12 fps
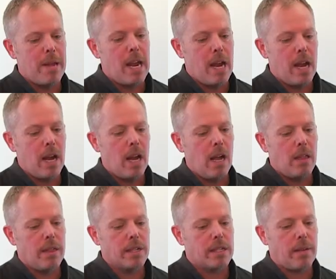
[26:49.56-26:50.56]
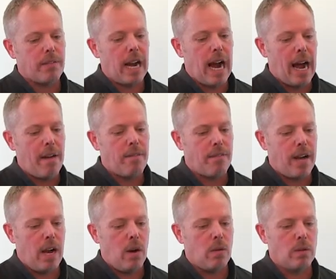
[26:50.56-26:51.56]
me, the stuff that I
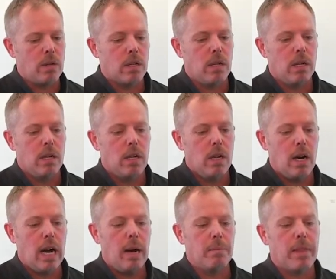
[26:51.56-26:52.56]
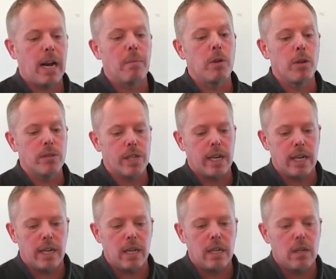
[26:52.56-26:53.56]
found um, that I'm
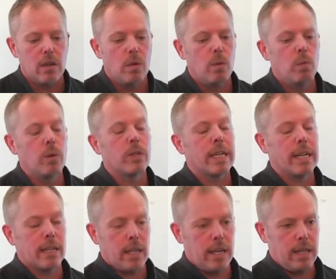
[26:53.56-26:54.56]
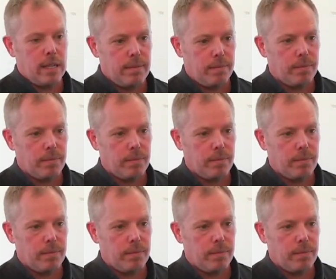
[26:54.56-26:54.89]
using routinely.